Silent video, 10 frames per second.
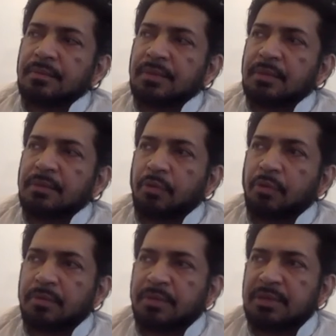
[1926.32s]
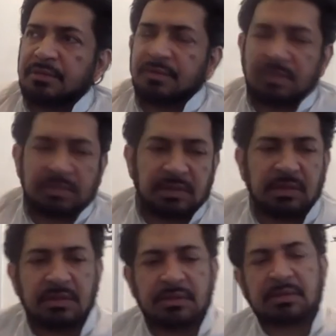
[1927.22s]
The important piece of this
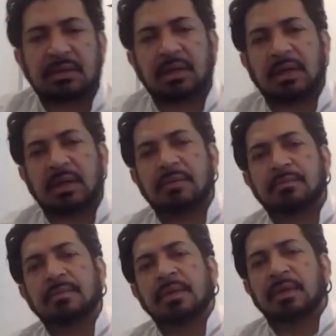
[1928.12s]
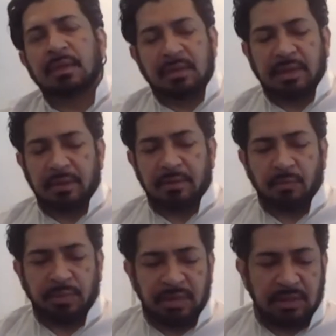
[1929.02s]
is that
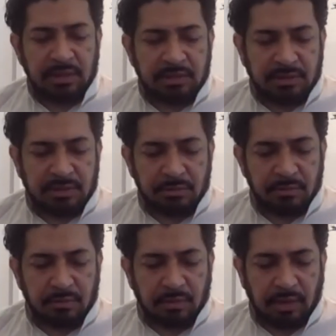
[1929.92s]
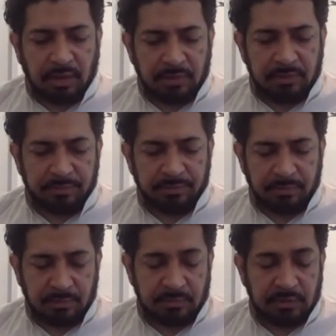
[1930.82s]
we need to,
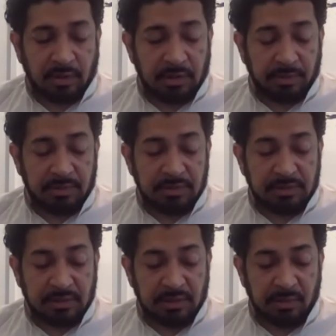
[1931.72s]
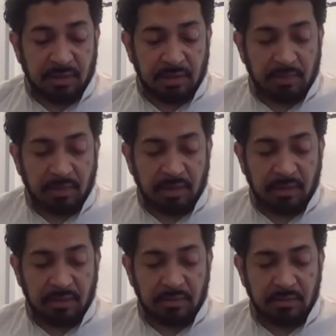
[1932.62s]
sorry, let me just email
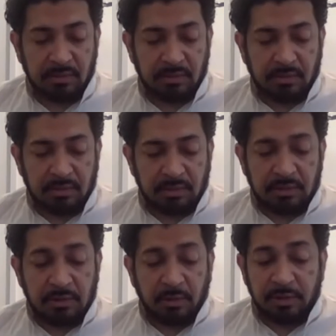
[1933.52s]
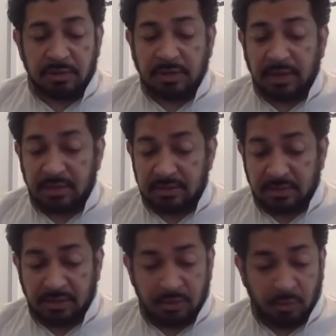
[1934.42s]
there's no way to silence
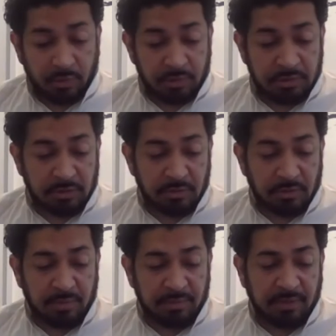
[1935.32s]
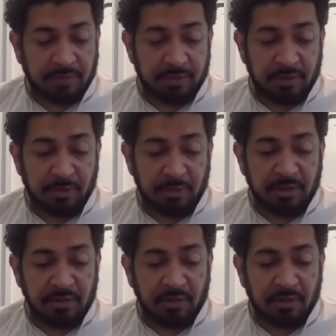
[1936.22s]
that door, so I have to email
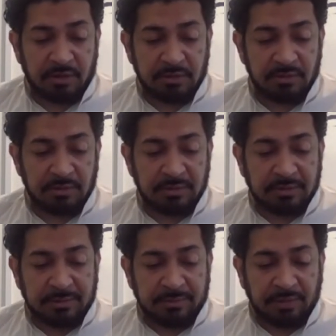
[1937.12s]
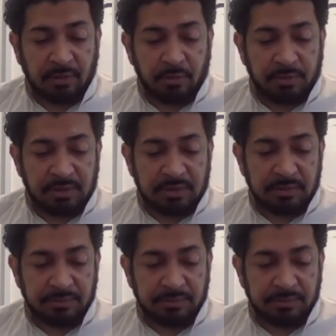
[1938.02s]
my daughter to open it.